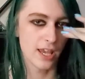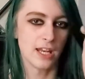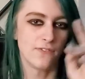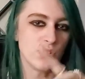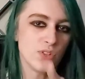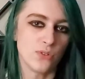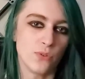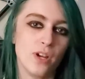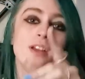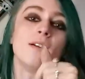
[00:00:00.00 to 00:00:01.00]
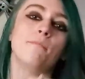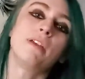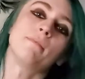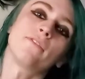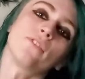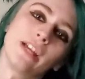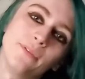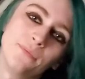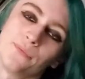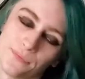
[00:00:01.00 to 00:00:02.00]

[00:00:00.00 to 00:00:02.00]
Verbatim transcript: And if you do, be my friend.